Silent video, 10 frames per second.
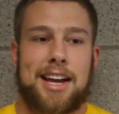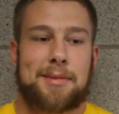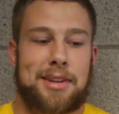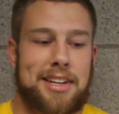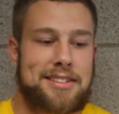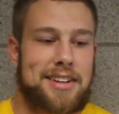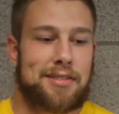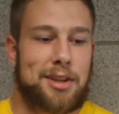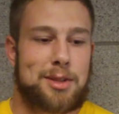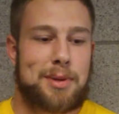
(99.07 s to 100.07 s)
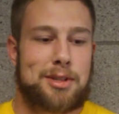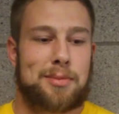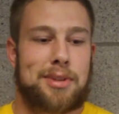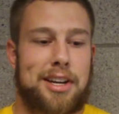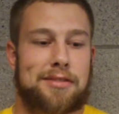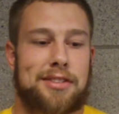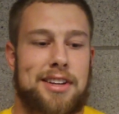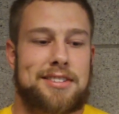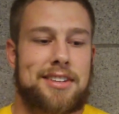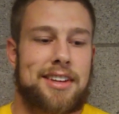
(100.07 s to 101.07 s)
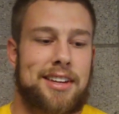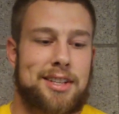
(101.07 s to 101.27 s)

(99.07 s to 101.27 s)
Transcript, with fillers: Yeah, I mean he's definitely a special player for us.